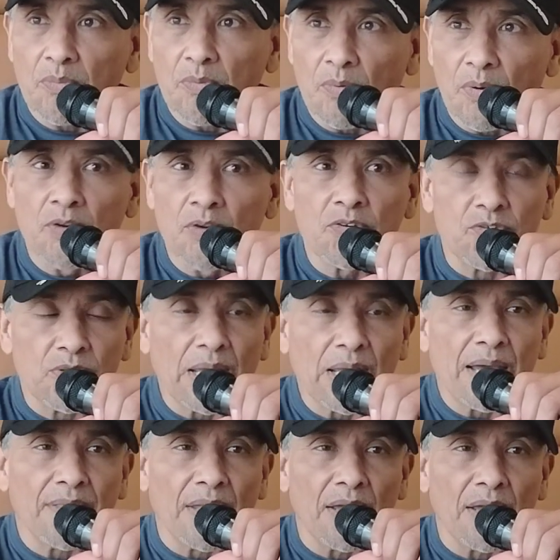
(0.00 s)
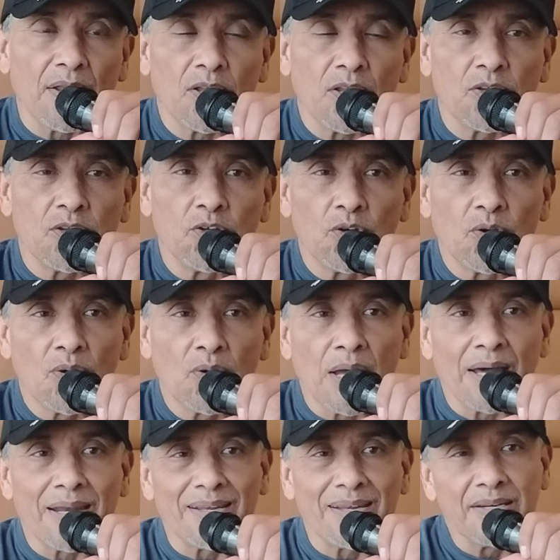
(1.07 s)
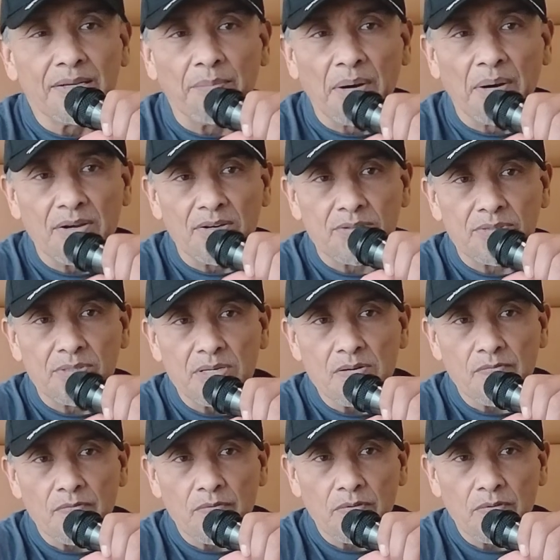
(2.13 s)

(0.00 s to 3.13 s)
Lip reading: understand that you're not in it by yourself.